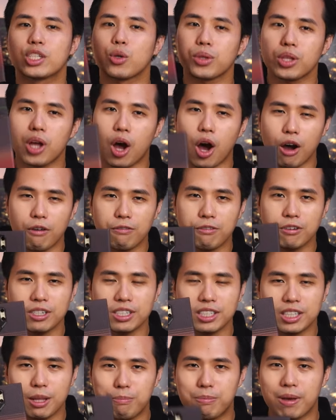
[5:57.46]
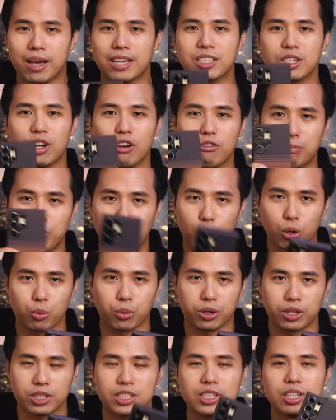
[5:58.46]
so it offers the best of
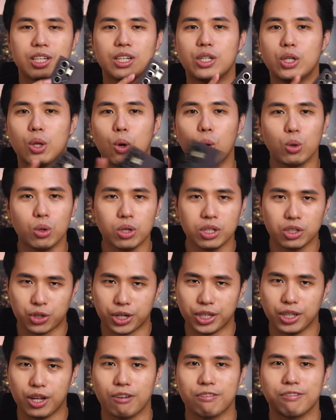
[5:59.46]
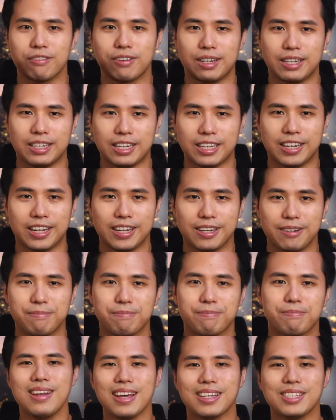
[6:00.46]
both worlds. No trade-off needed.
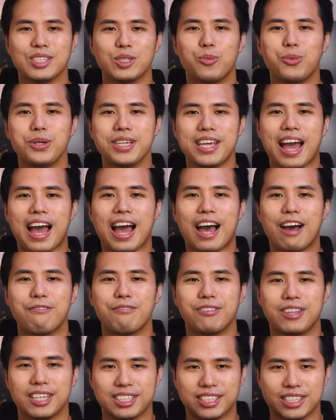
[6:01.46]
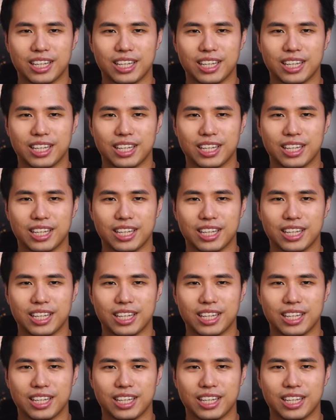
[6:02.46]
Next, we have the